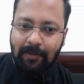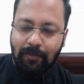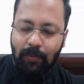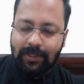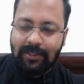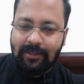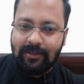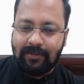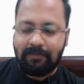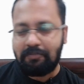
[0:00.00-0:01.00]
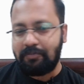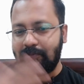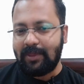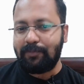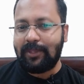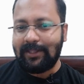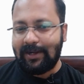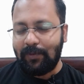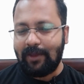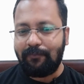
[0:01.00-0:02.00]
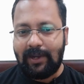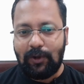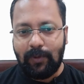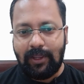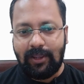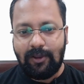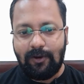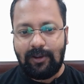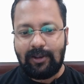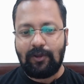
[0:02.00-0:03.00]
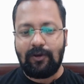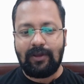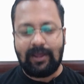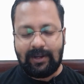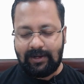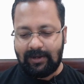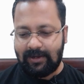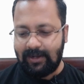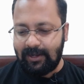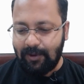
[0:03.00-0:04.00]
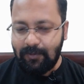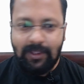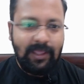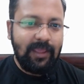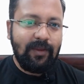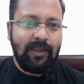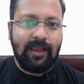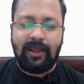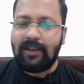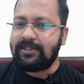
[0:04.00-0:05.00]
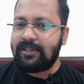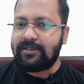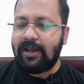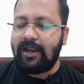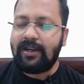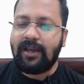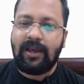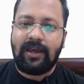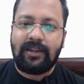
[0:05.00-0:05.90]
with something that we have been doing all along until now. Let's start our